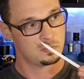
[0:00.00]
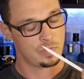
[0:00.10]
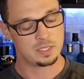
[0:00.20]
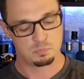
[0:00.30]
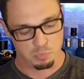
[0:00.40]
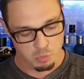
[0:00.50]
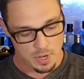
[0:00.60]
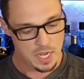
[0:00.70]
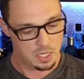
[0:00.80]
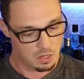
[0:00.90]
It's
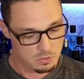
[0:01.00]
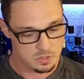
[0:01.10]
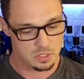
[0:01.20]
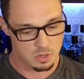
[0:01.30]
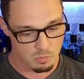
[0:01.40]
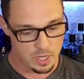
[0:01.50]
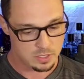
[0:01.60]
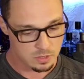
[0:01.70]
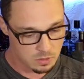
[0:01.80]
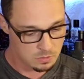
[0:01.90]
pretty close to the
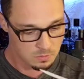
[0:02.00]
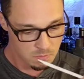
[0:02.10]
original.